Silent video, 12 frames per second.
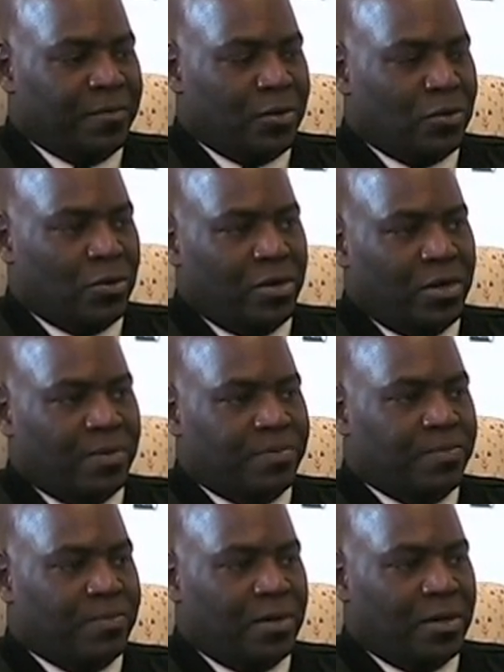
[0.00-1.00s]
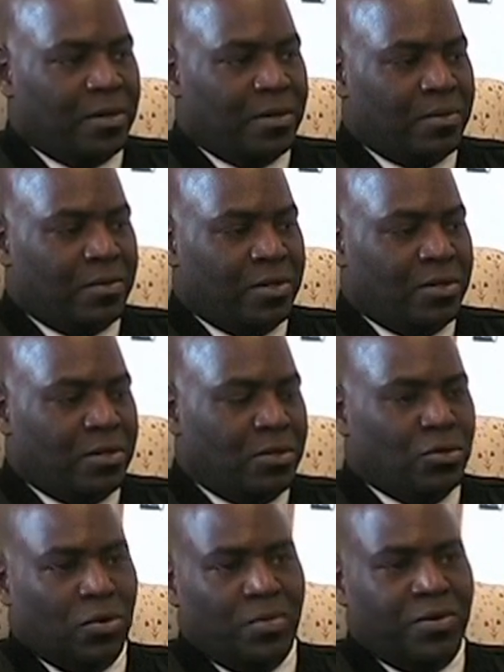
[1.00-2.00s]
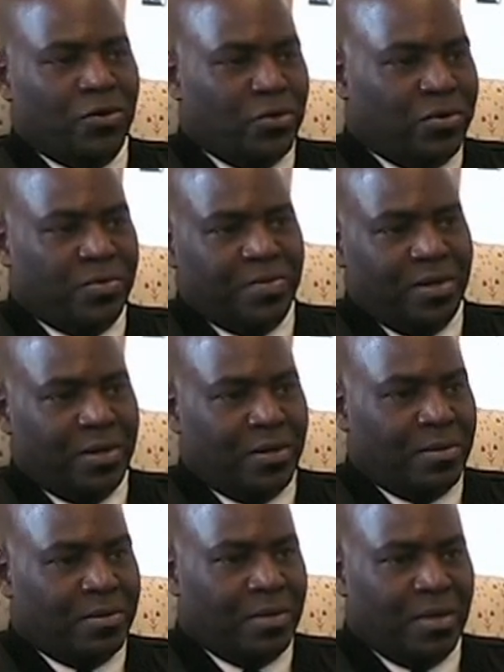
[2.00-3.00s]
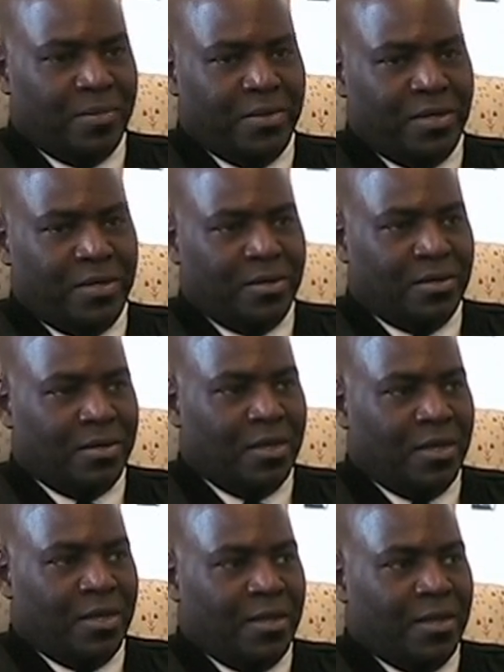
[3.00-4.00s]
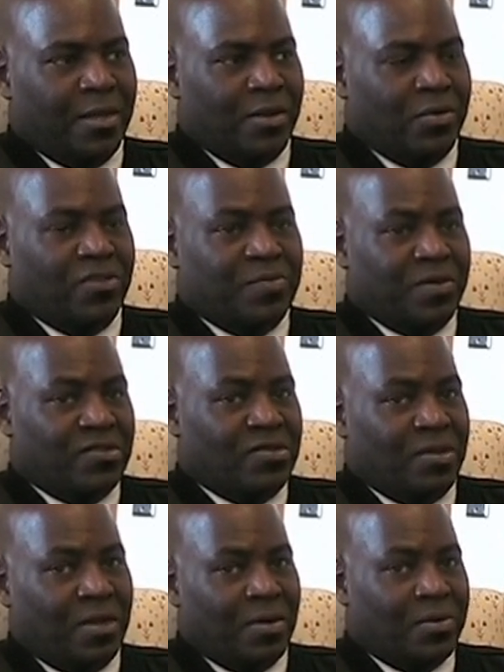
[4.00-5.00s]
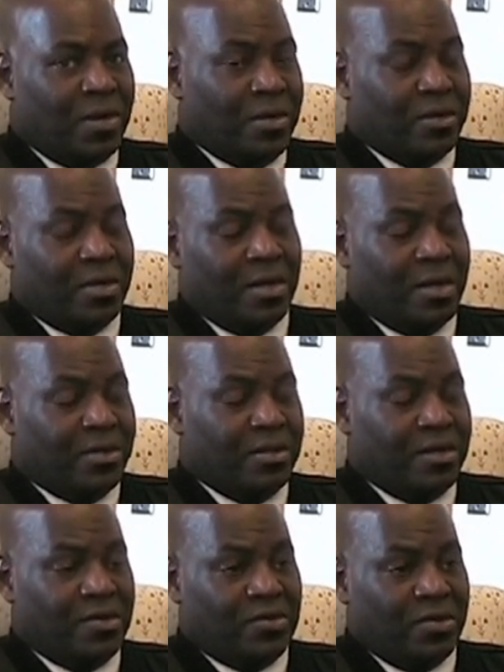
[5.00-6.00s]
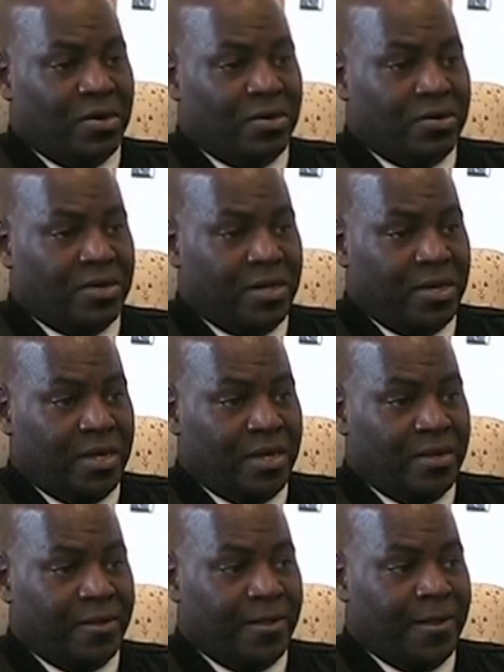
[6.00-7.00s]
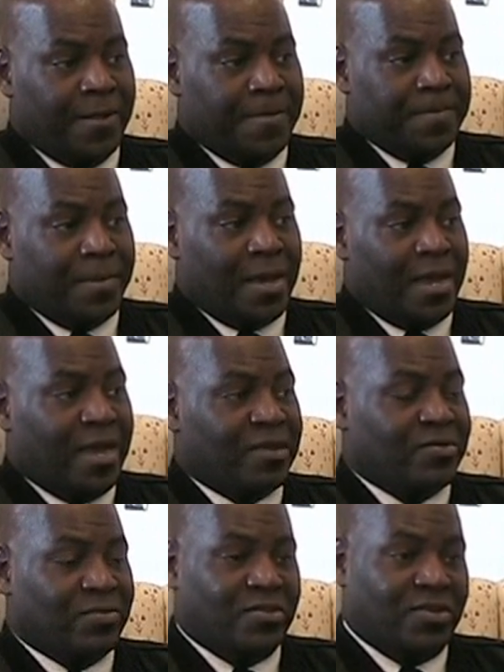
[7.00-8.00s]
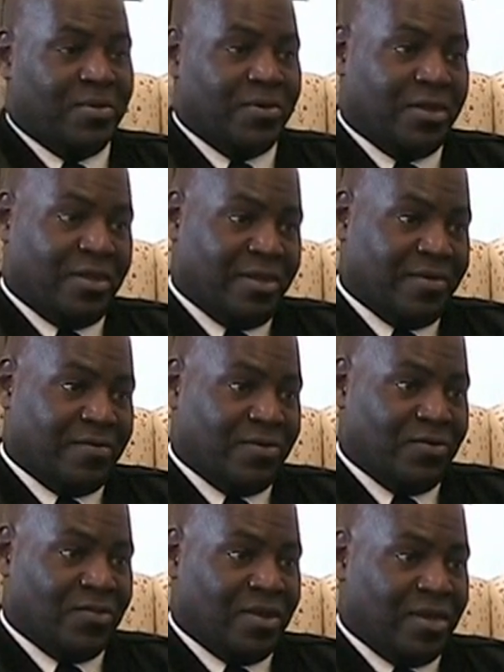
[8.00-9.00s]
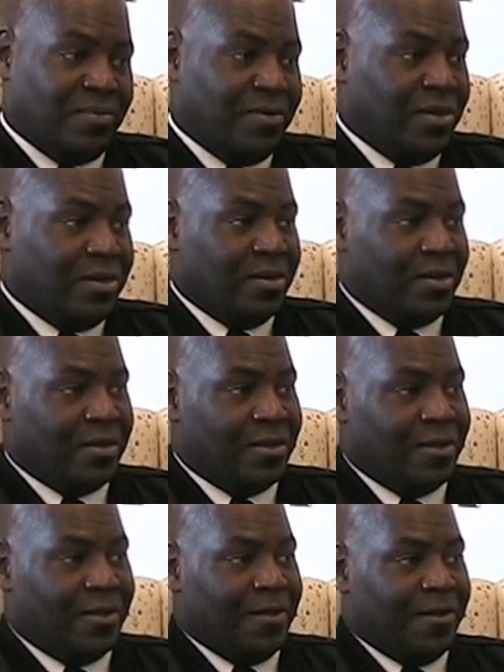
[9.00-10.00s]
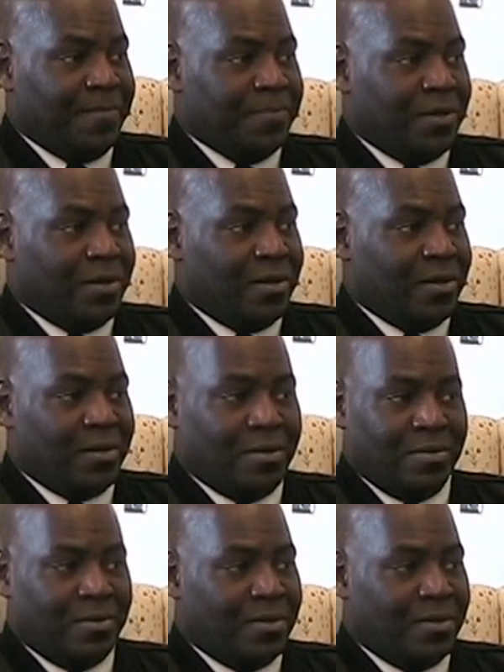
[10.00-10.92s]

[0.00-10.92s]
growing up with Norman and Orville Bell, I mean, especially now when I look at how things are today, I actually was given a gift. It was like being I